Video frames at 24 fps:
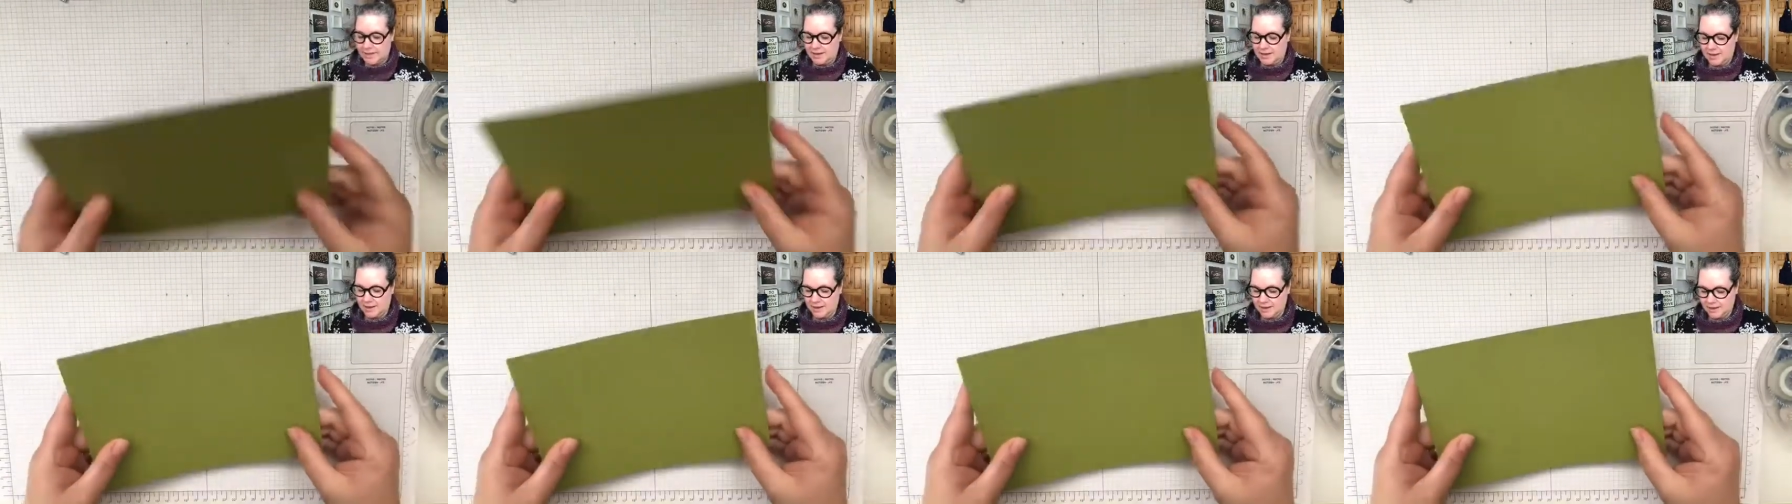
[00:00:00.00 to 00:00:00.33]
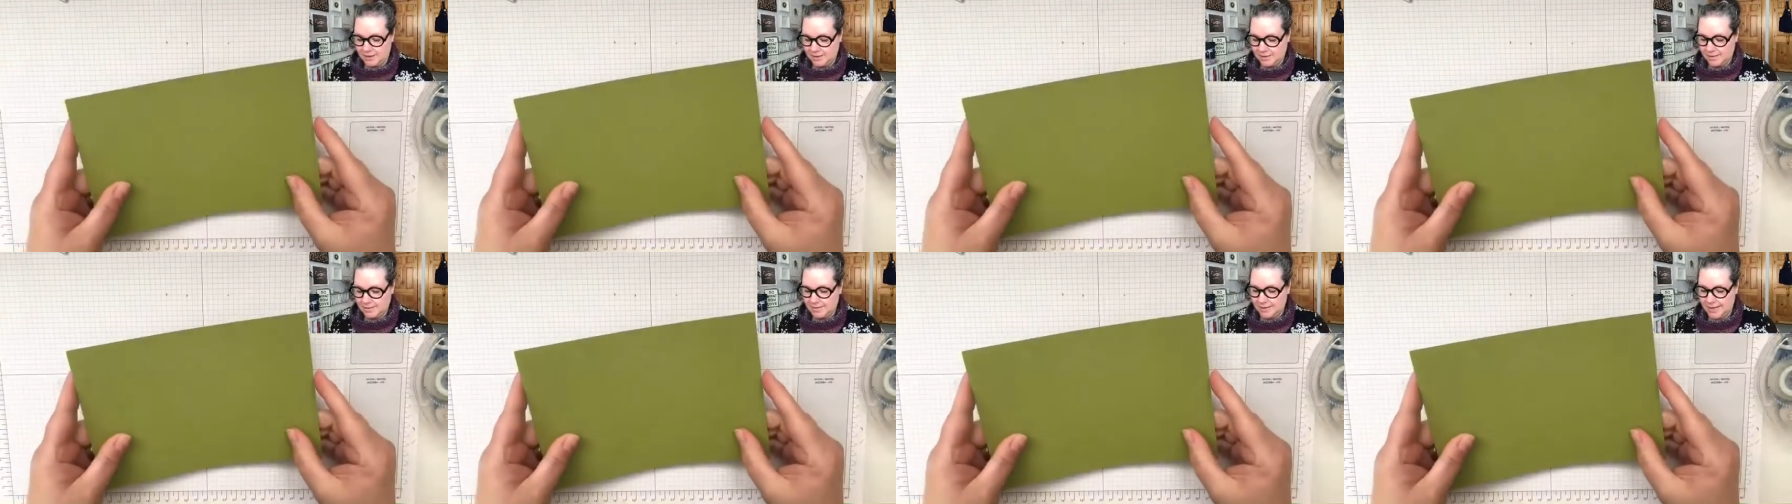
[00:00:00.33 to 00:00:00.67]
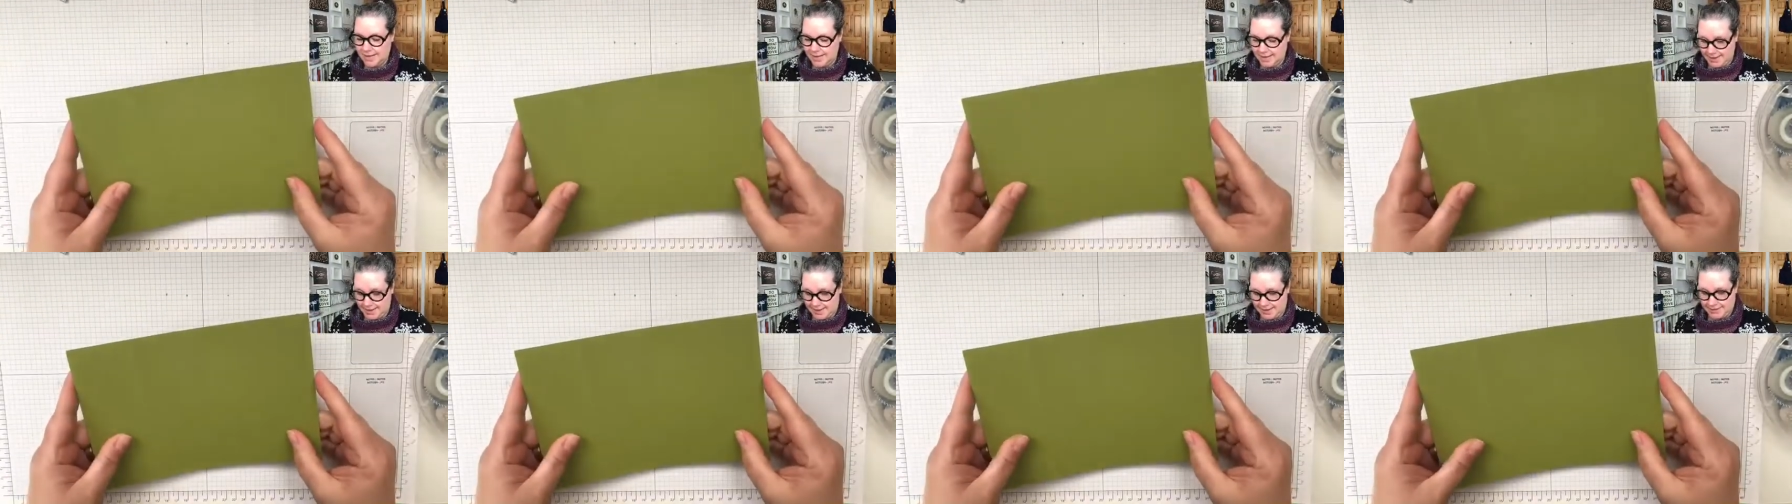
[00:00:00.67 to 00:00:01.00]

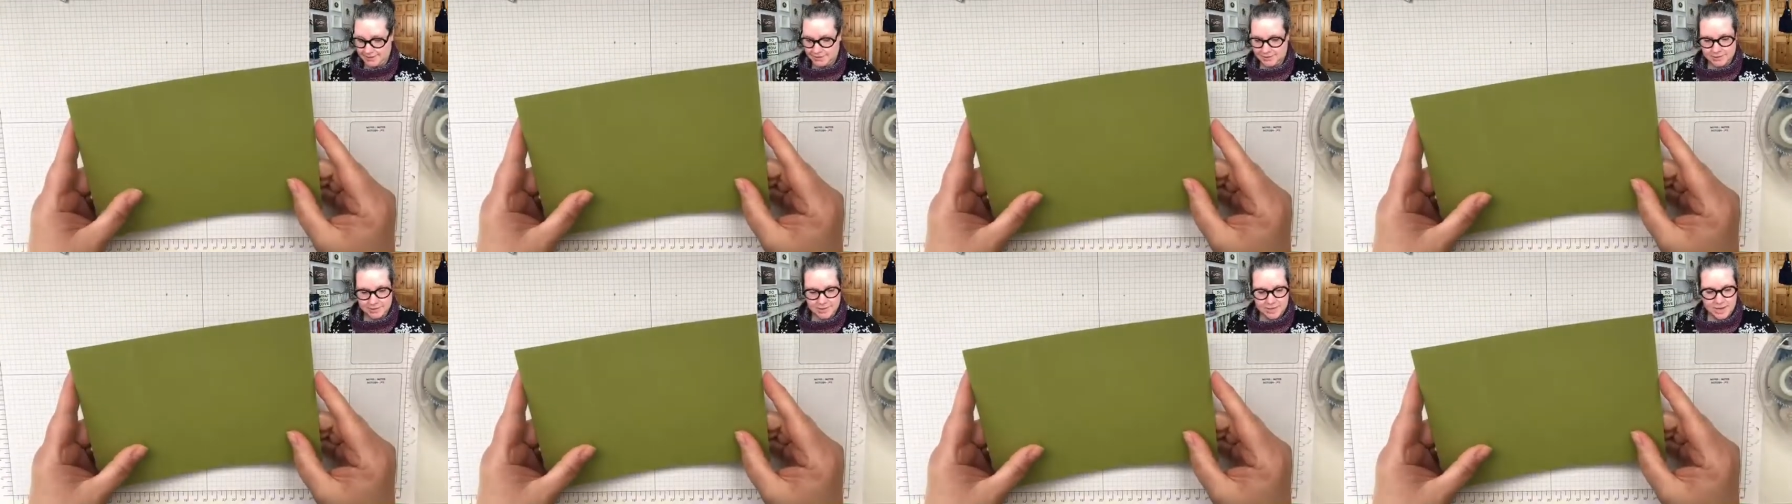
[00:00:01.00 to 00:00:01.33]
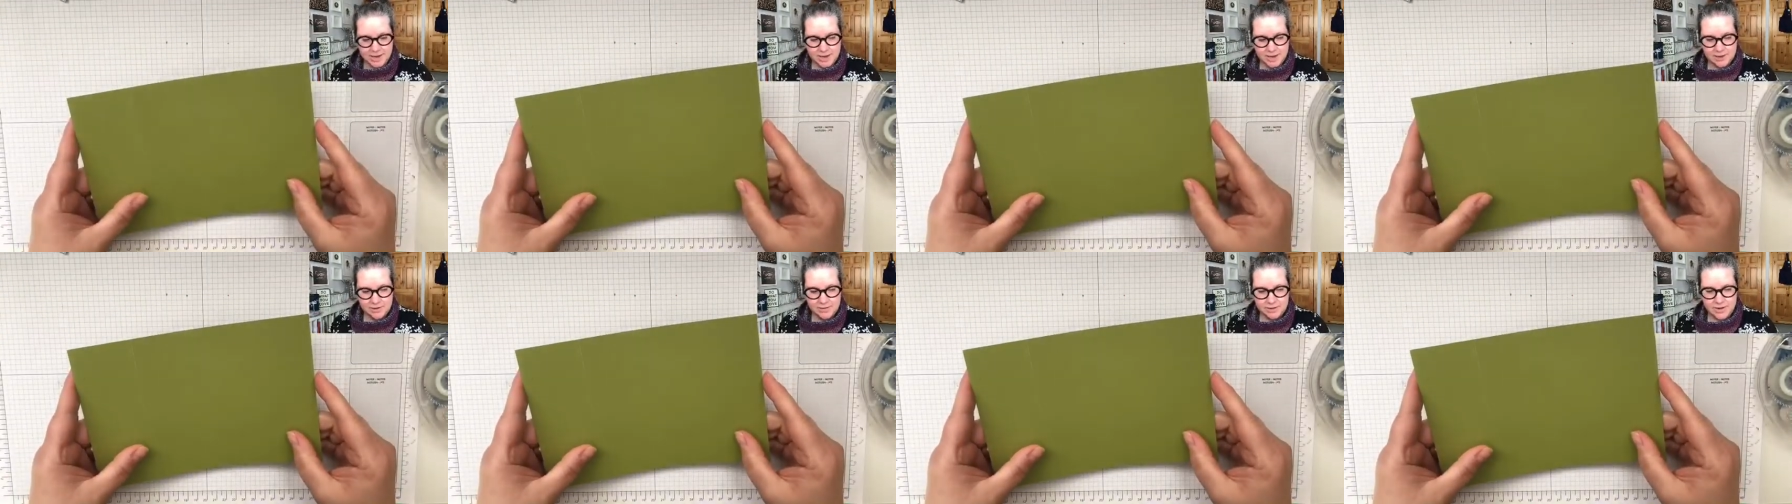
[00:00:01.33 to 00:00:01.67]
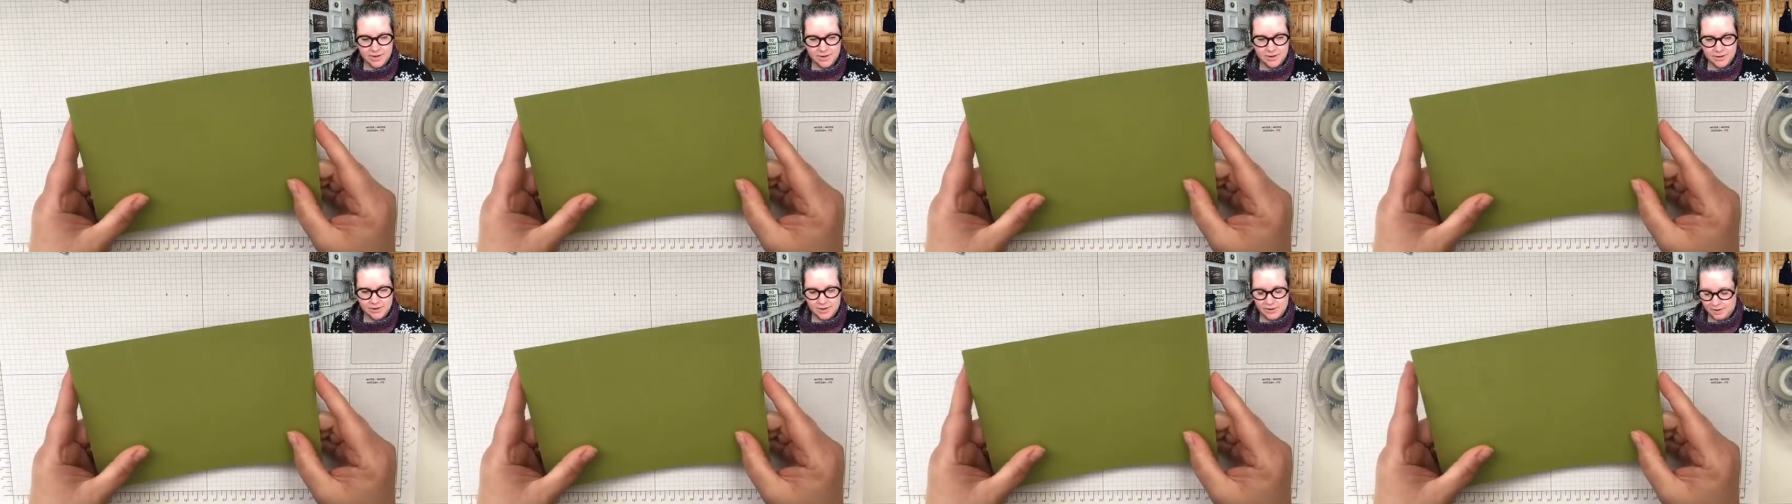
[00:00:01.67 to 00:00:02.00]
Okay, so now
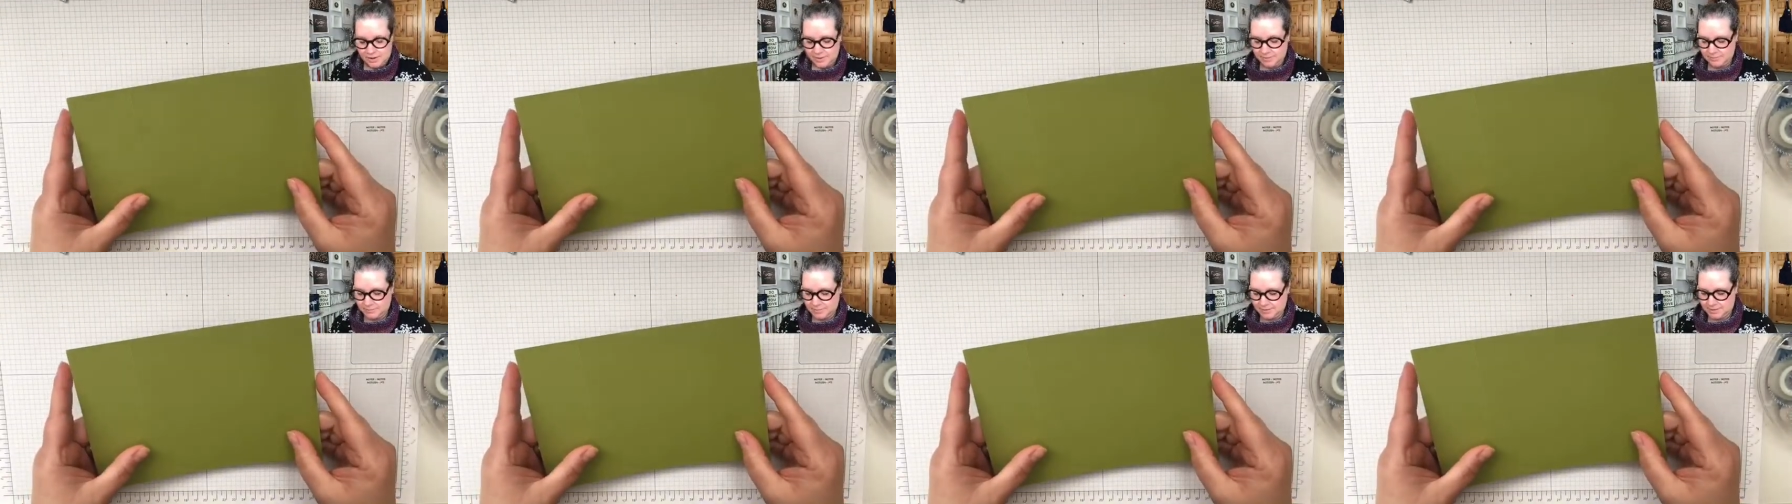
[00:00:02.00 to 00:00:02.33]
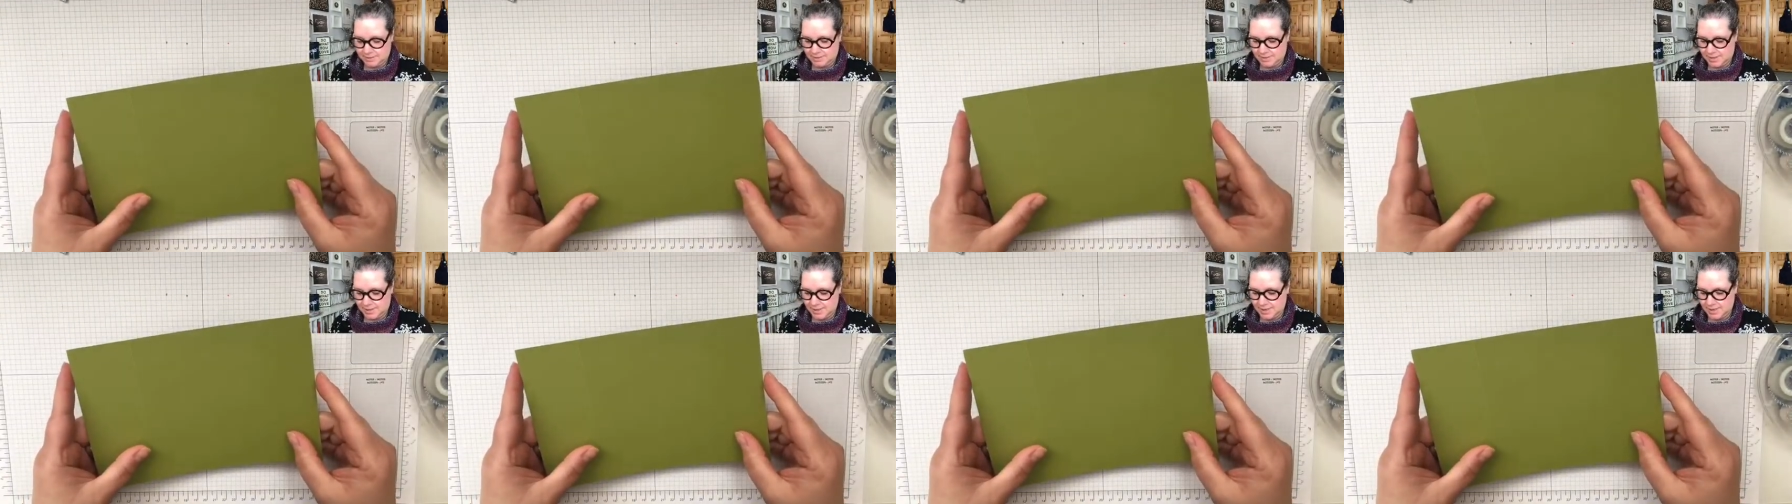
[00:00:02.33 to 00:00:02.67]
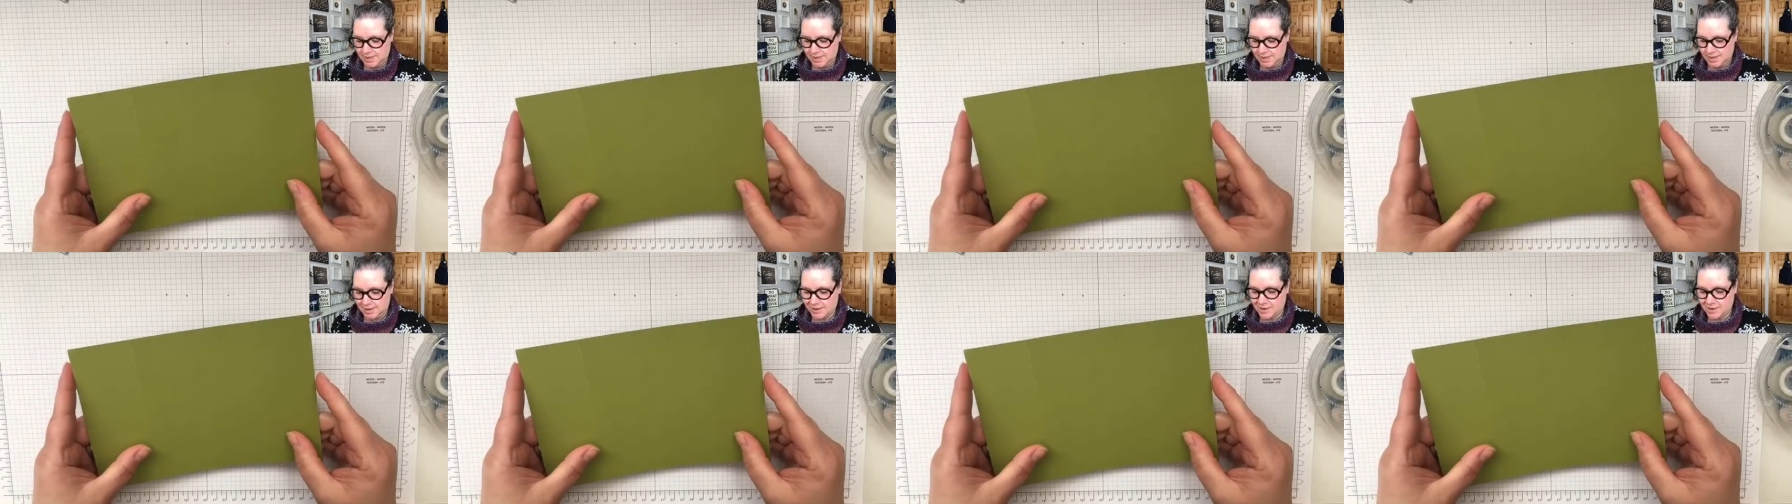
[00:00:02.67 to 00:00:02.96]
here comes the